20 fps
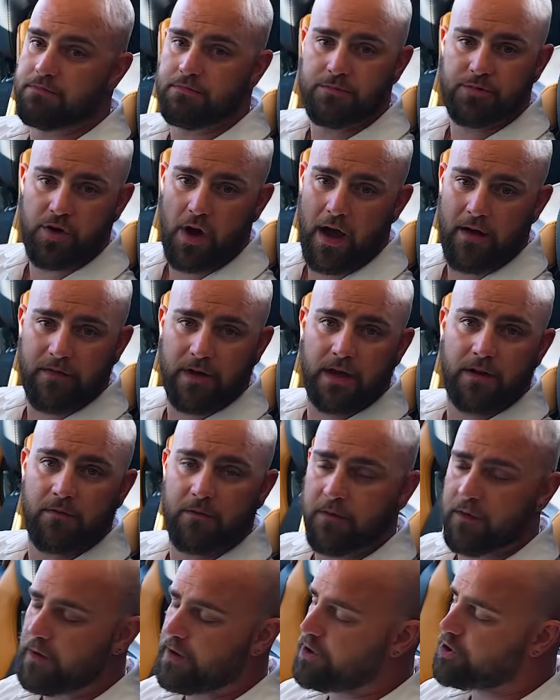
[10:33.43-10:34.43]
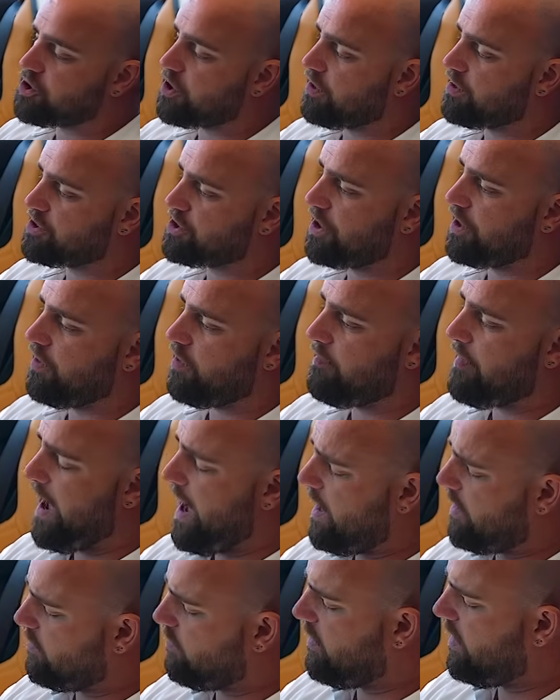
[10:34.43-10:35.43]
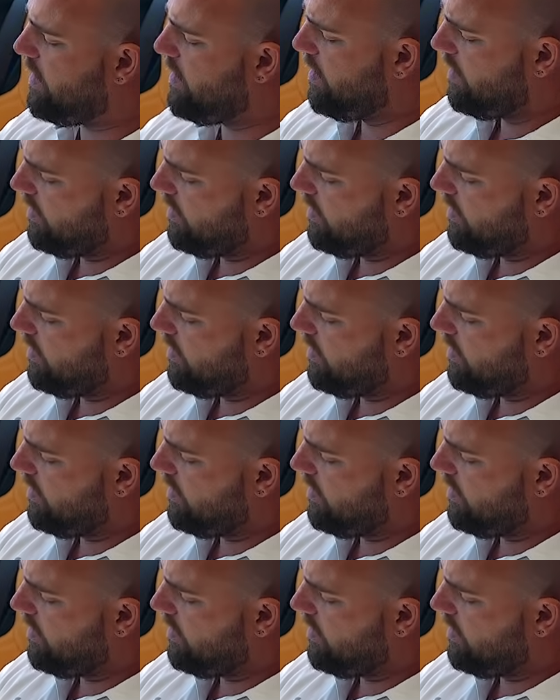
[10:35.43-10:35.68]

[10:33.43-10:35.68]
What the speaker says: driving it and fully charging your battery.